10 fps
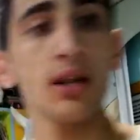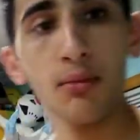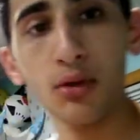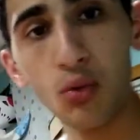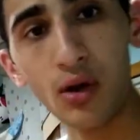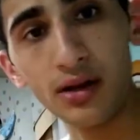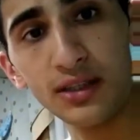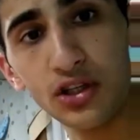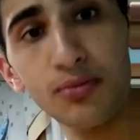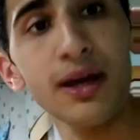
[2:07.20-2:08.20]
down below what else
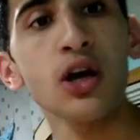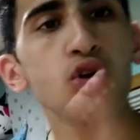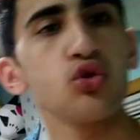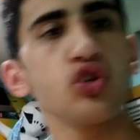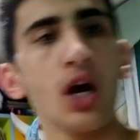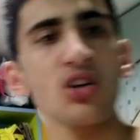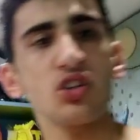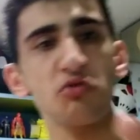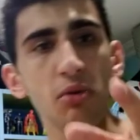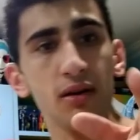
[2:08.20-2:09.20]
I should make. Do
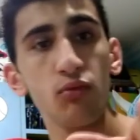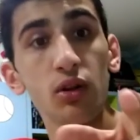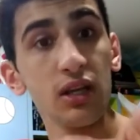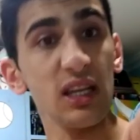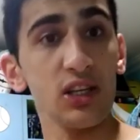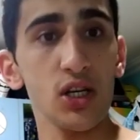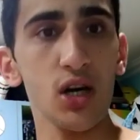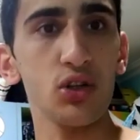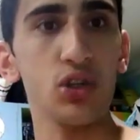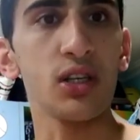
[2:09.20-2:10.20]
challenges for you, and really need
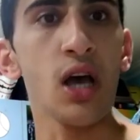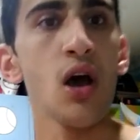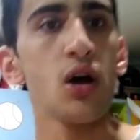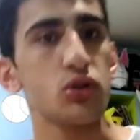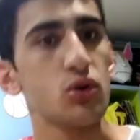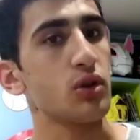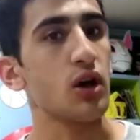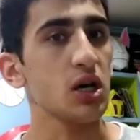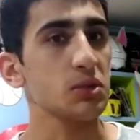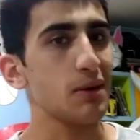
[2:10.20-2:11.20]
challenges. So the
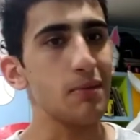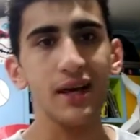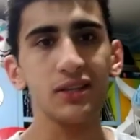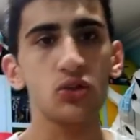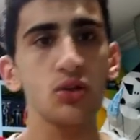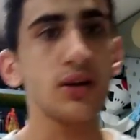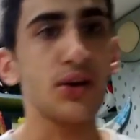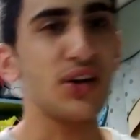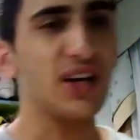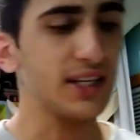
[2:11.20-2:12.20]
Cosplay Master
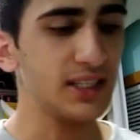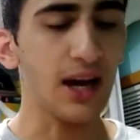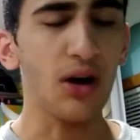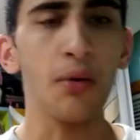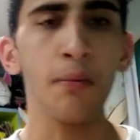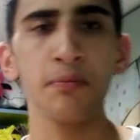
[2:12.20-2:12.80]
is out.